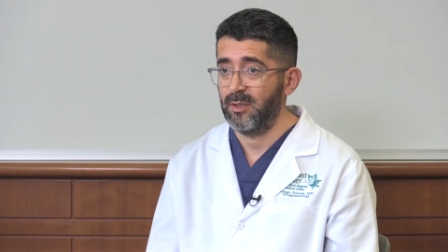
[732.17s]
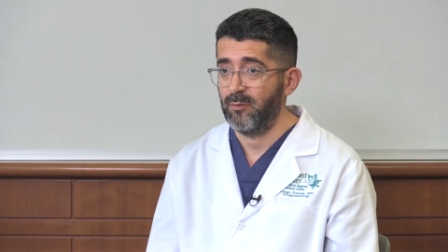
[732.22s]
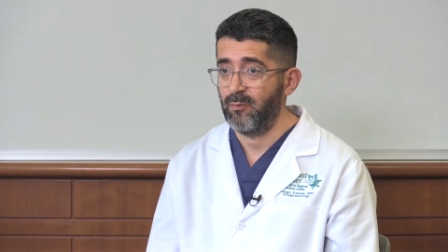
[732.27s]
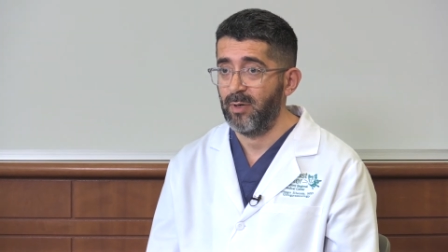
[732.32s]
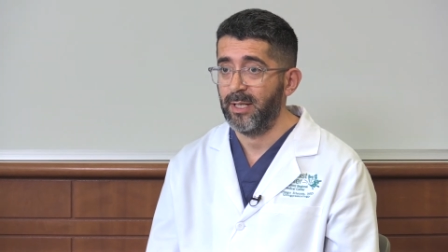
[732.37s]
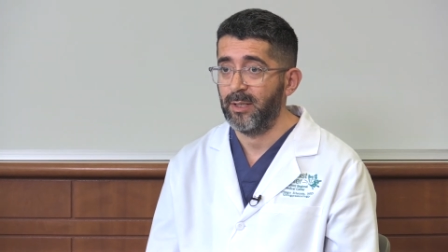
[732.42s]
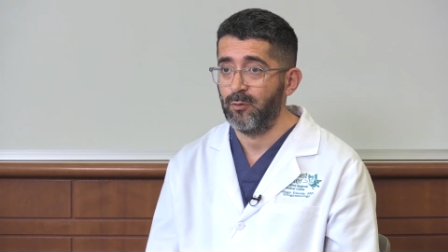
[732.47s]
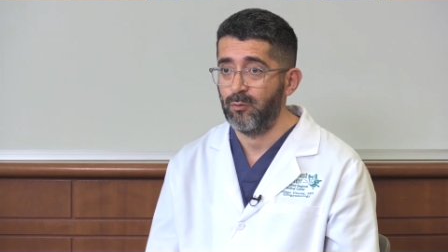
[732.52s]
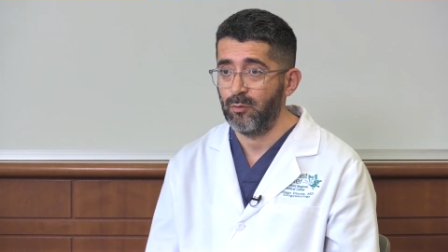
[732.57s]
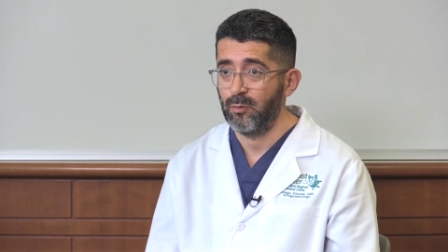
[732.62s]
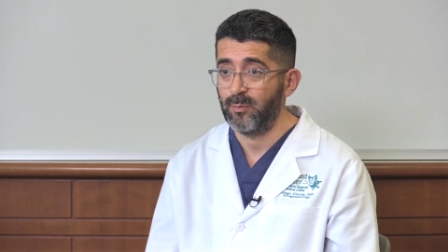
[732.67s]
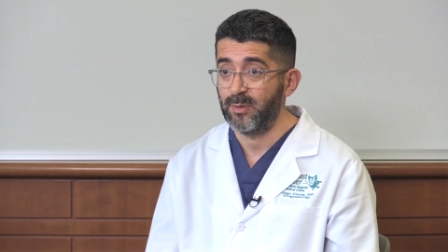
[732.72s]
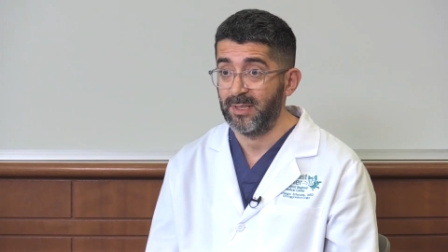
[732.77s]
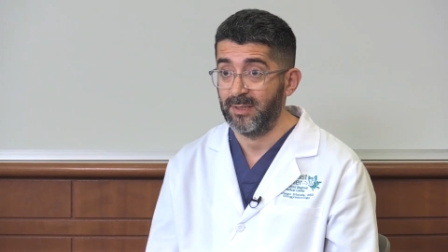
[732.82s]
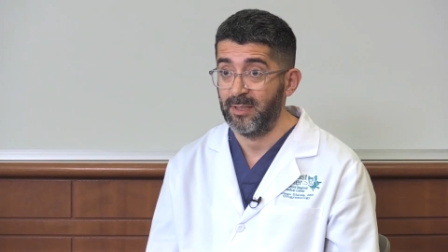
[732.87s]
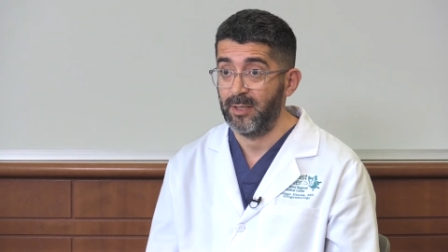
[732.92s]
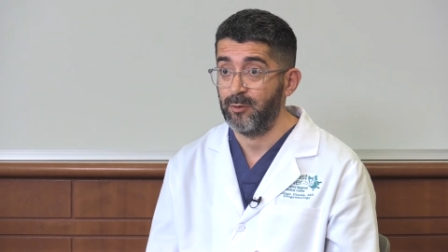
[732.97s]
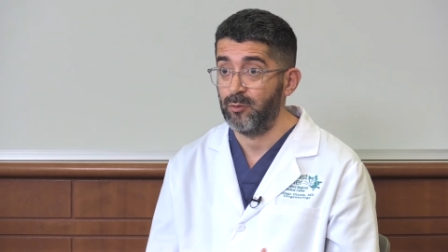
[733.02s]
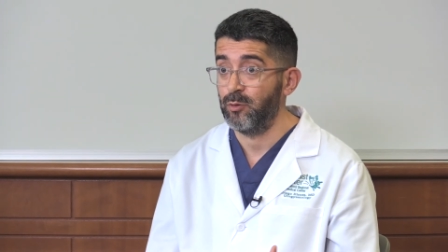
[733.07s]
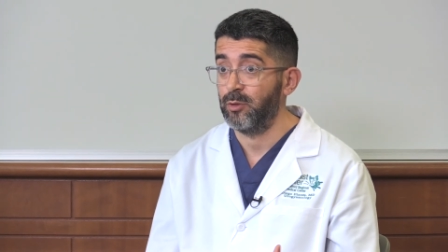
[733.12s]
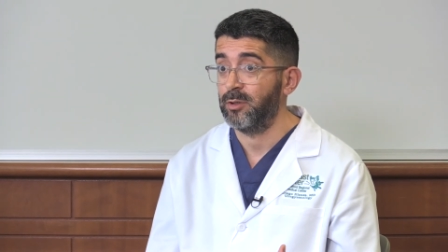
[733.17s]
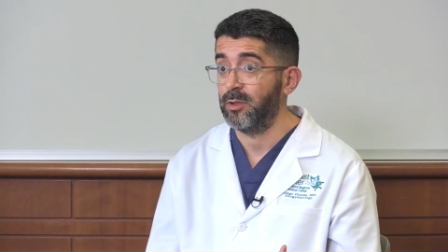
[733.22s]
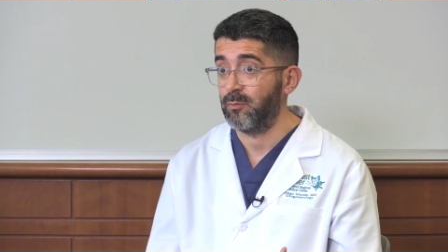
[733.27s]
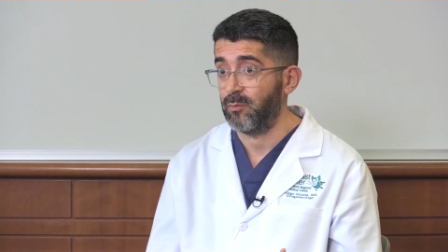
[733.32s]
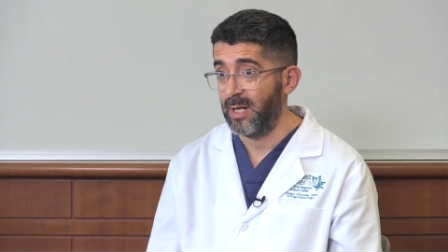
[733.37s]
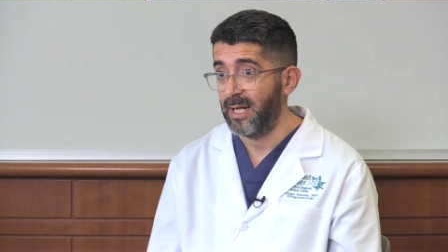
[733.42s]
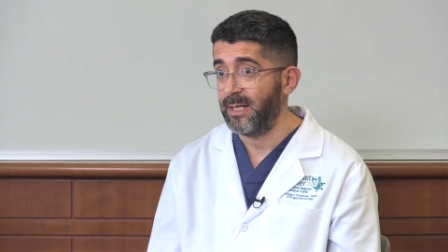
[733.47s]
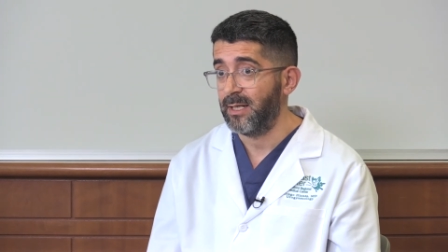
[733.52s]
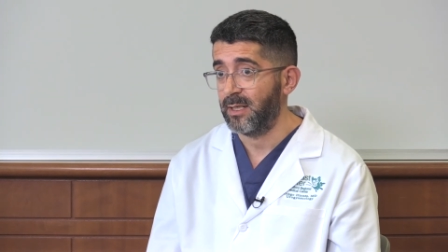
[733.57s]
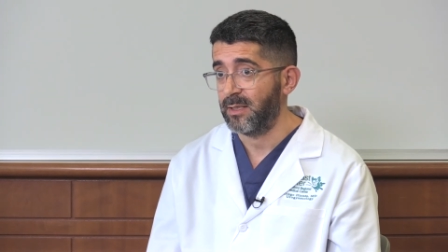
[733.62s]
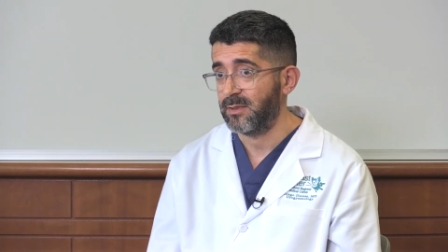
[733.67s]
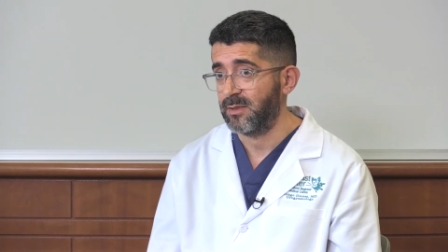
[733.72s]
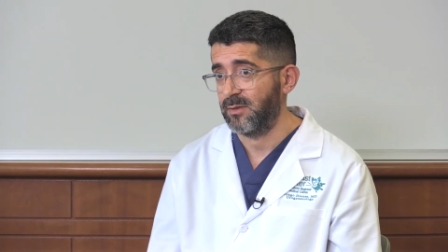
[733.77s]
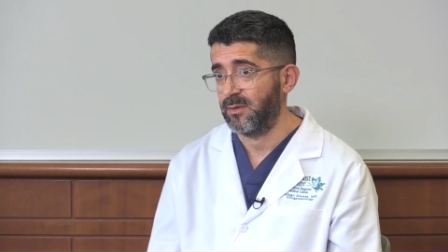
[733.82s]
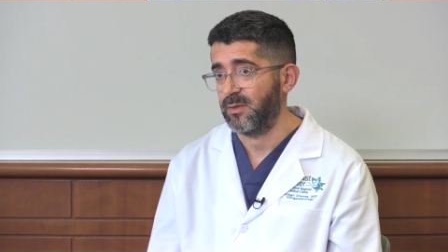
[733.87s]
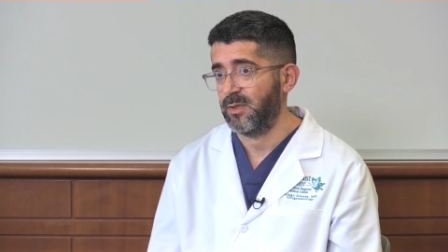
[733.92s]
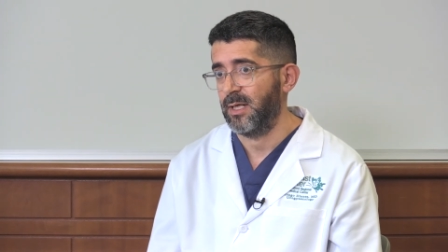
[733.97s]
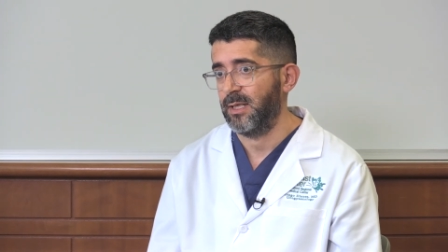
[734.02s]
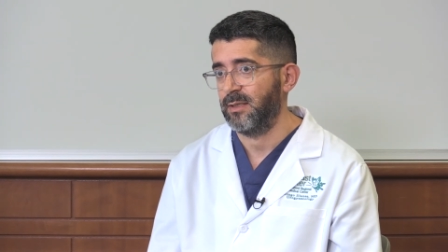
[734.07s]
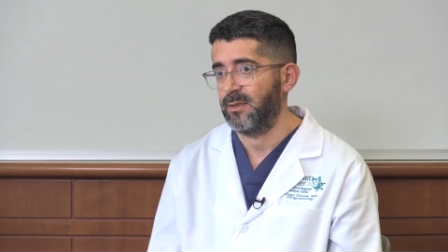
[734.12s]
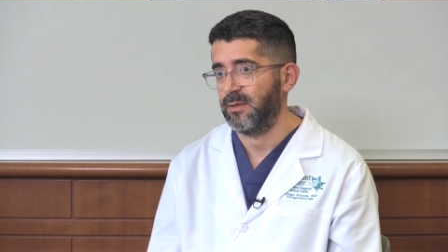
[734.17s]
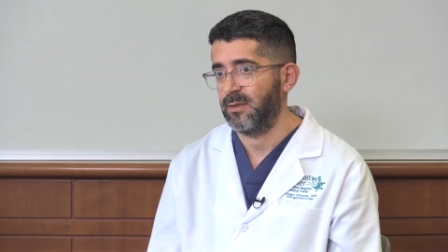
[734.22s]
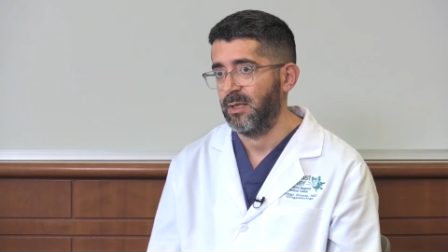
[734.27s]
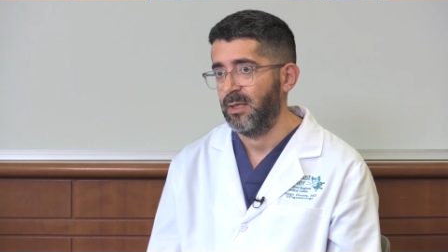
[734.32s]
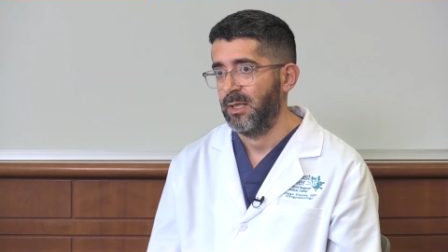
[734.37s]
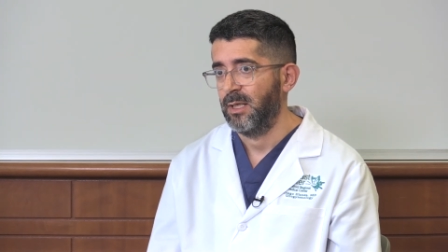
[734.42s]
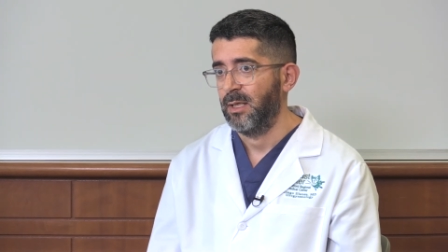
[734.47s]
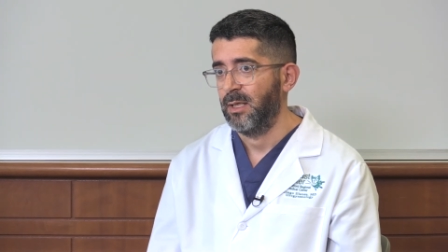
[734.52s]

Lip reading: the right groups, and they're doing the right exercise.